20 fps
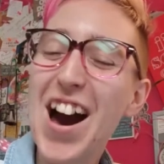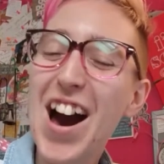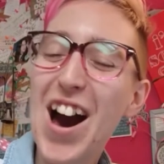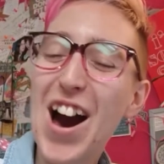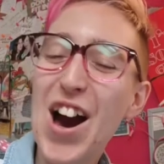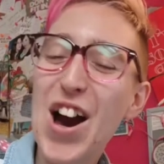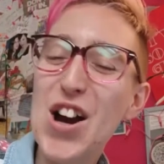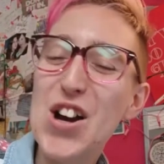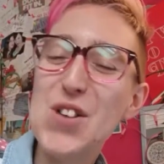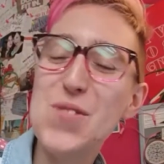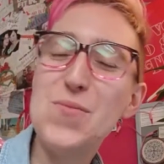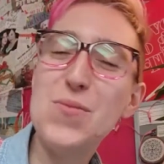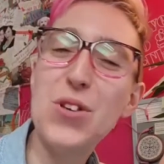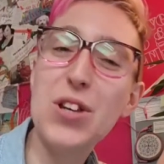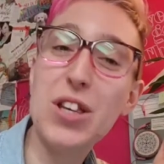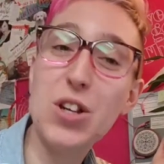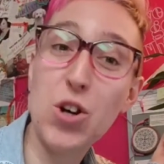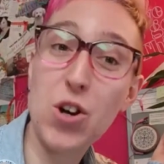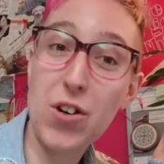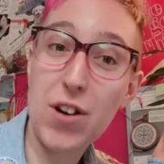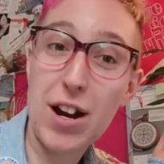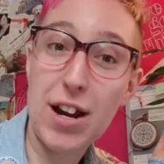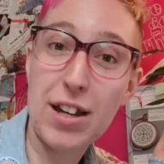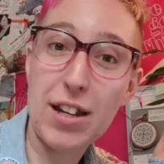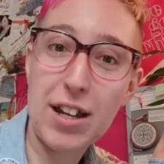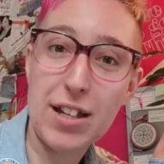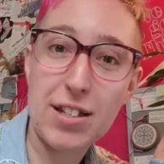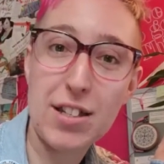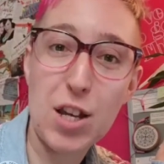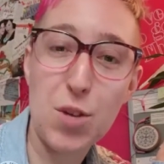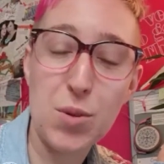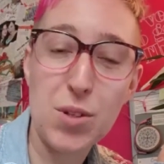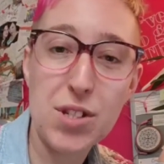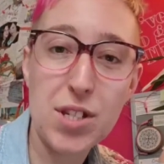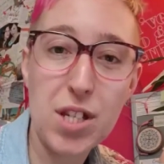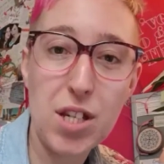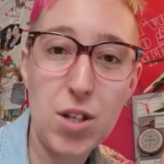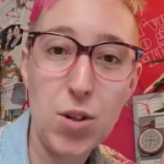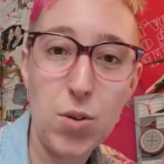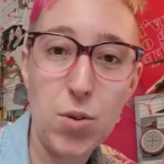Alright, yes, I will
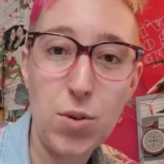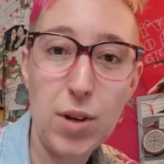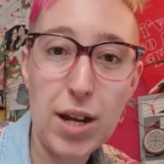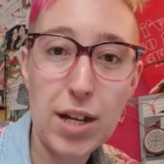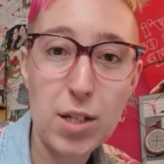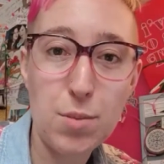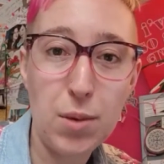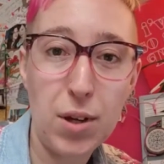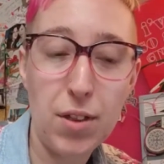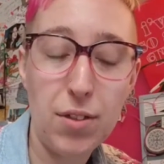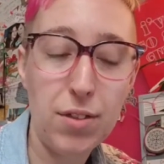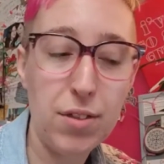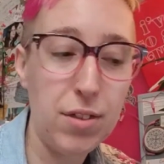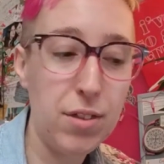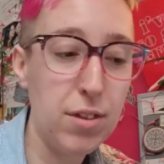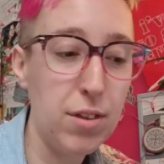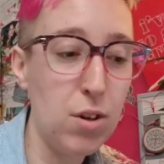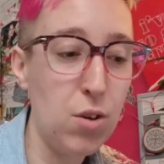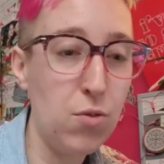see you next month